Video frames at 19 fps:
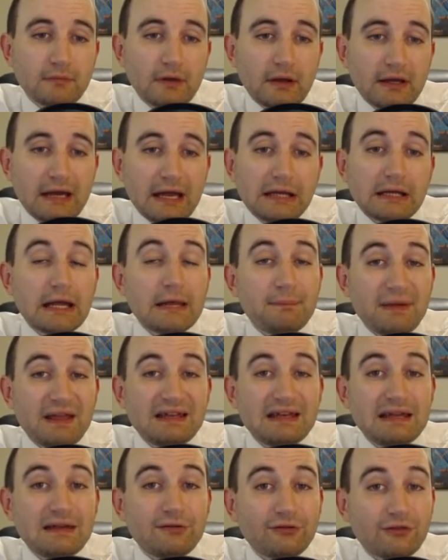An
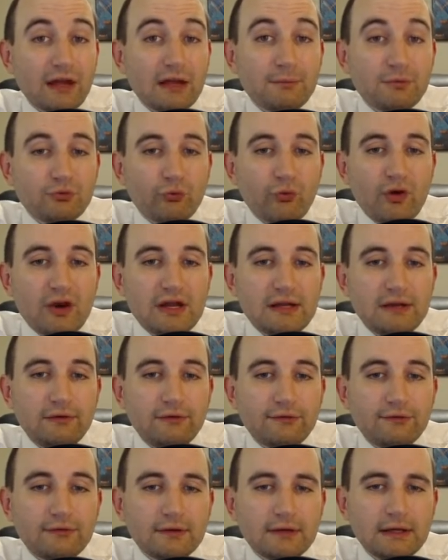LAPD statement
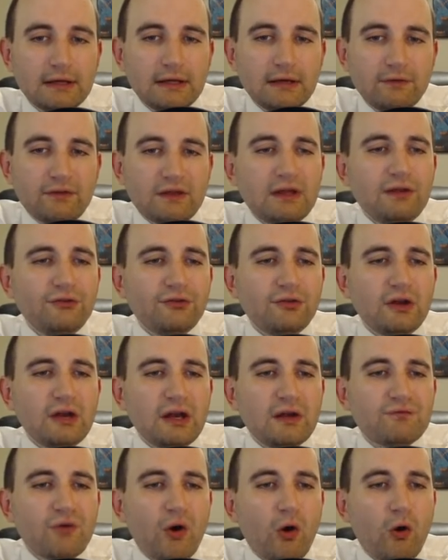reads, the incident
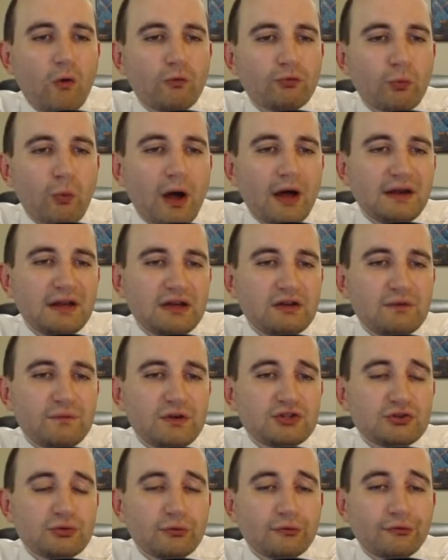involved one
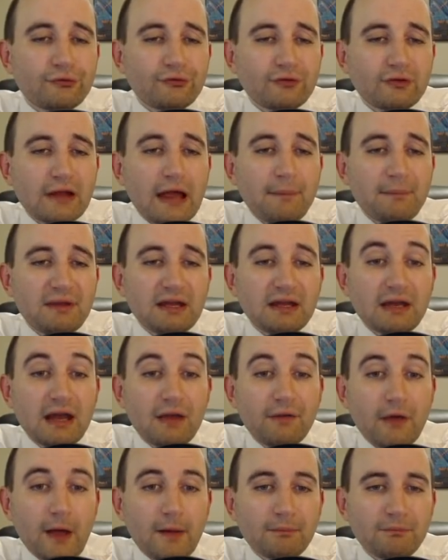individual slapping
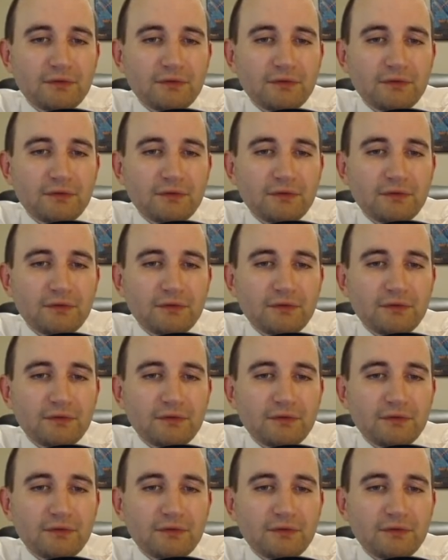another.